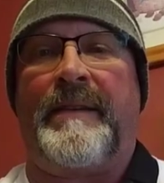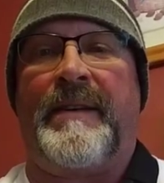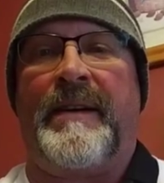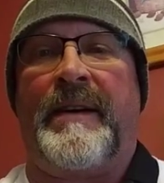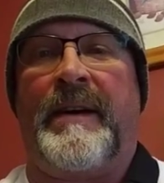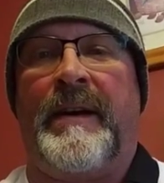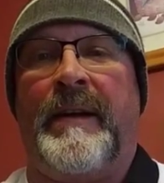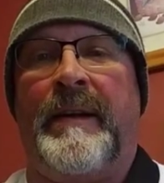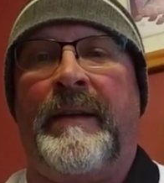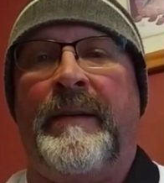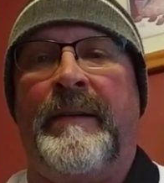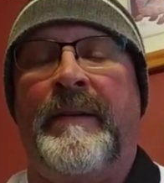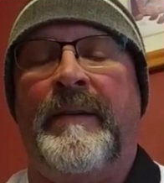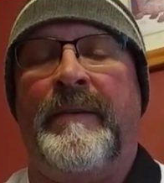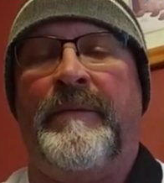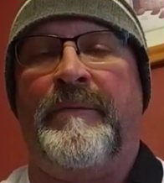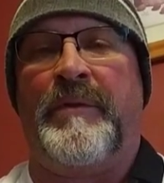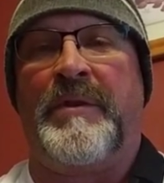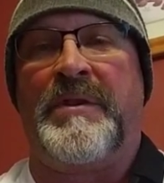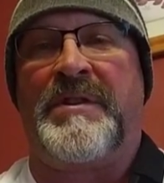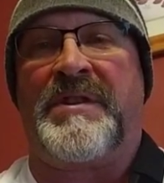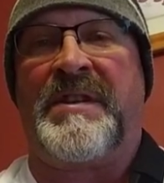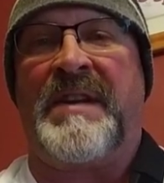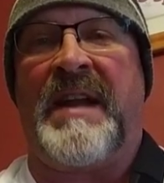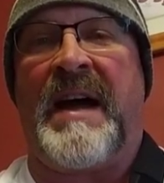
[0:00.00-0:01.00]
done
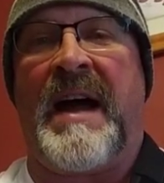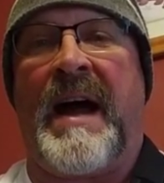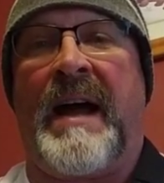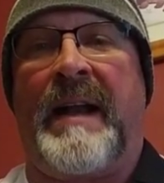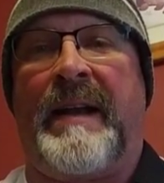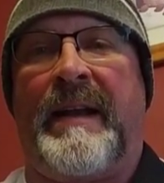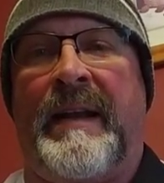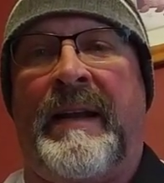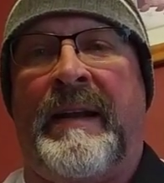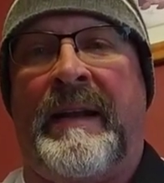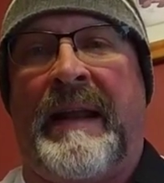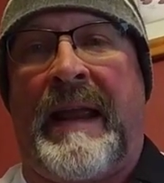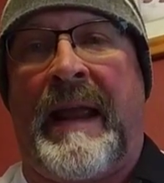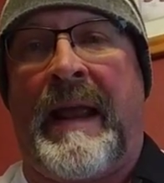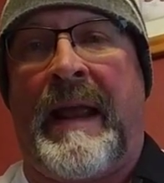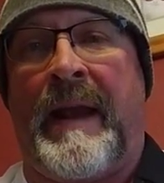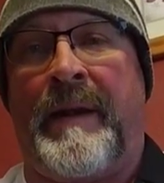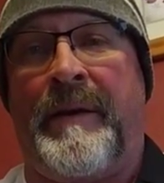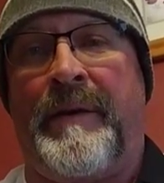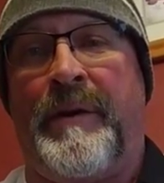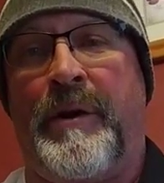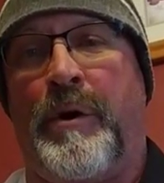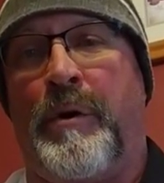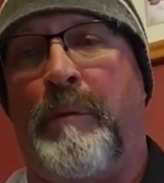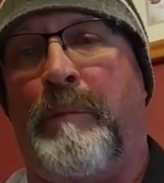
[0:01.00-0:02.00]
was not an
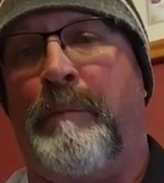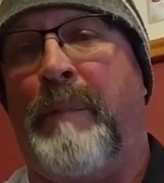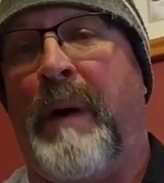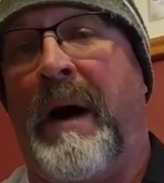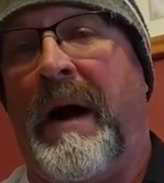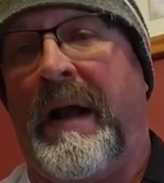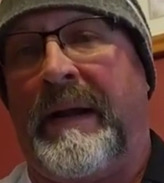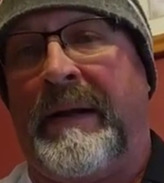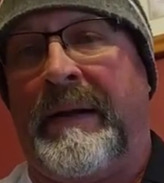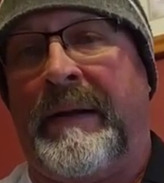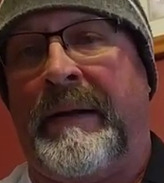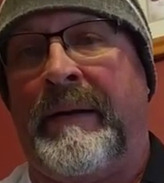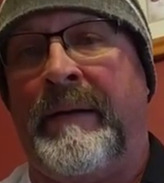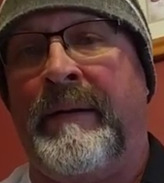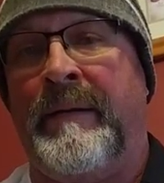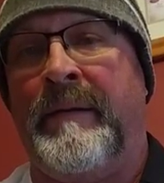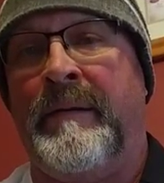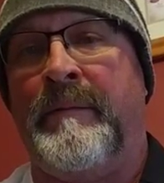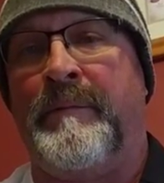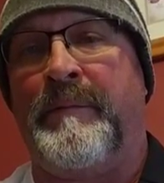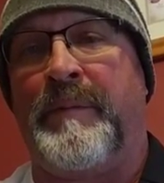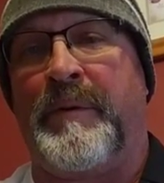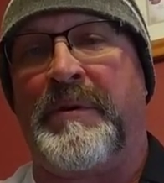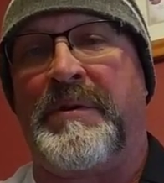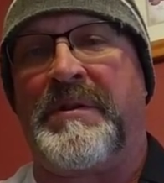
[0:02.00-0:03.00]
endo button
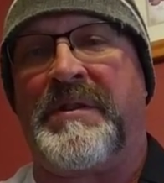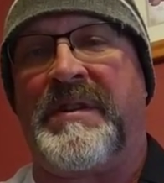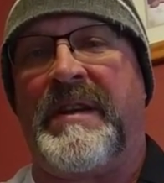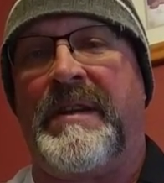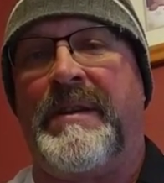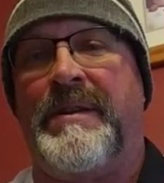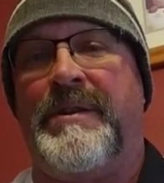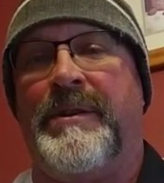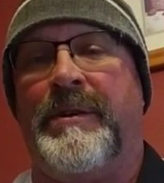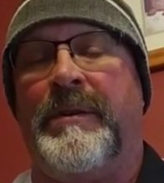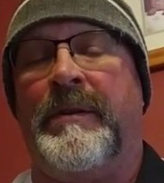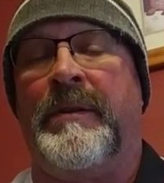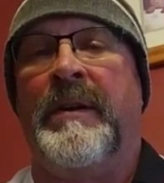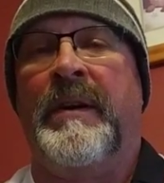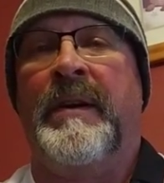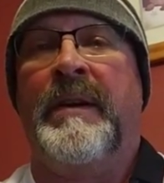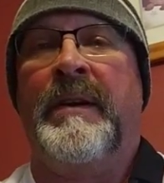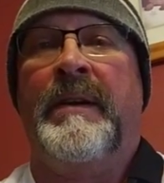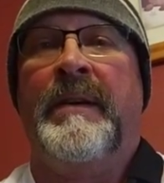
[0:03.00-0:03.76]
procedure.